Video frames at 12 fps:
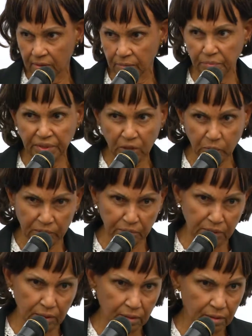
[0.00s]
Bear with
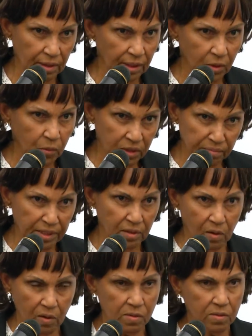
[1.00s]
me, I wouldn't be
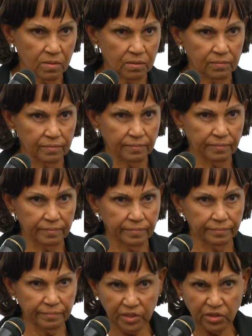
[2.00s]
long.
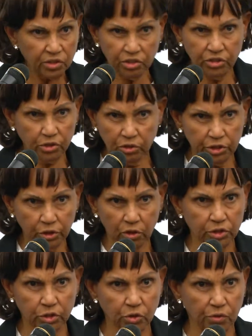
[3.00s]
Because it's a
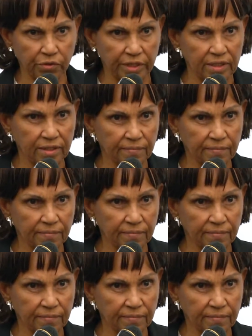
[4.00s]
short story.